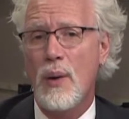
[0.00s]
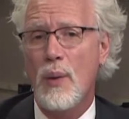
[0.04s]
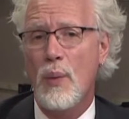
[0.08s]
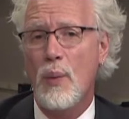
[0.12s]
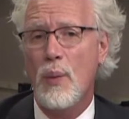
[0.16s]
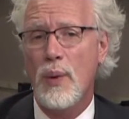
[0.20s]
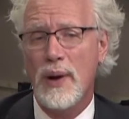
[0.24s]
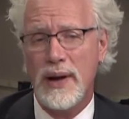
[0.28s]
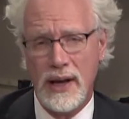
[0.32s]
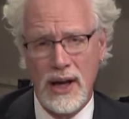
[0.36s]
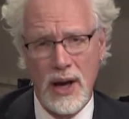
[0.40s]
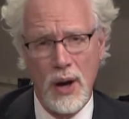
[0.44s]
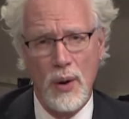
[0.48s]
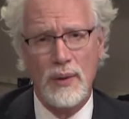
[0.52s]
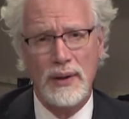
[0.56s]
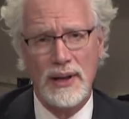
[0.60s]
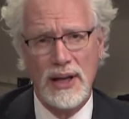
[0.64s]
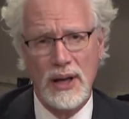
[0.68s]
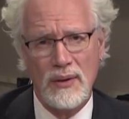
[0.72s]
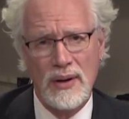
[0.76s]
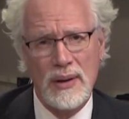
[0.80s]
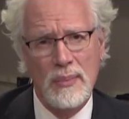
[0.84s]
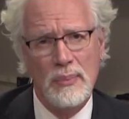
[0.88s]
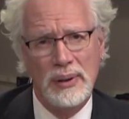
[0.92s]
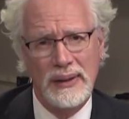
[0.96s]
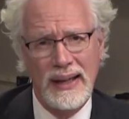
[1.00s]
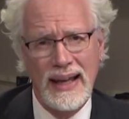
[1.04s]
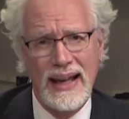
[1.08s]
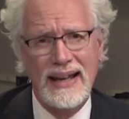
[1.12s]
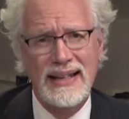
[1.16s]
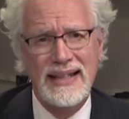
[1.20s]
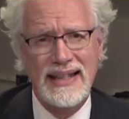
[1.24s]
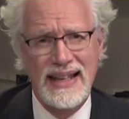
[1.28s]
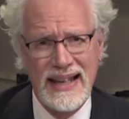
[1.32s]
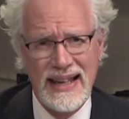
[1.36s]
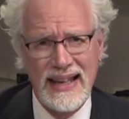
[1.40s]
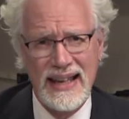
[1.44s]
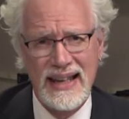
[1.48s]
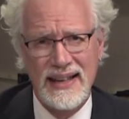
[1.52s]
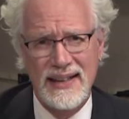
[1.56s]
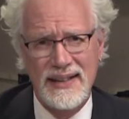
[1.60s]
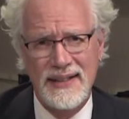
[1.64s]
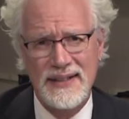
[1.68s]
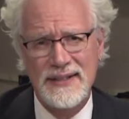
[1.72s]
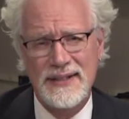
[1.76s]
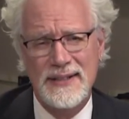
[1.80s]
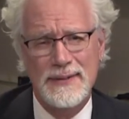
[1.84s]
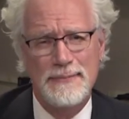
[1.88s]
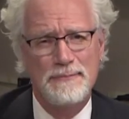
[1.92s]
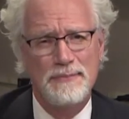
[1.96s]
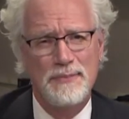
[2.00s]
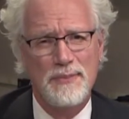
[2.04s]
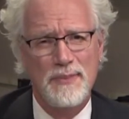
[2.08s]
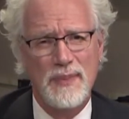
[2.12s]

what a cochlear implant is,